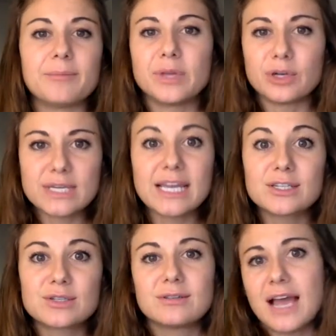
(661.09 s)
You know, take it,
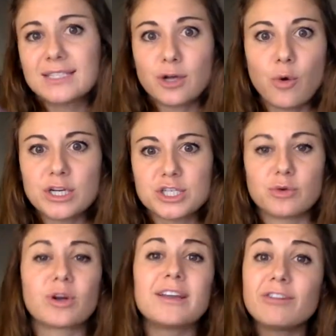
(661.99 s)
ask a question,
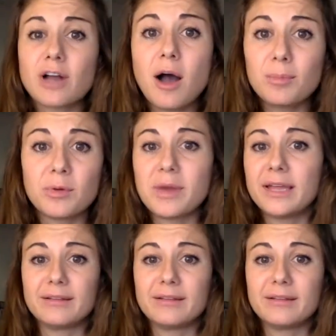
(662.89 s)
or give a compliment.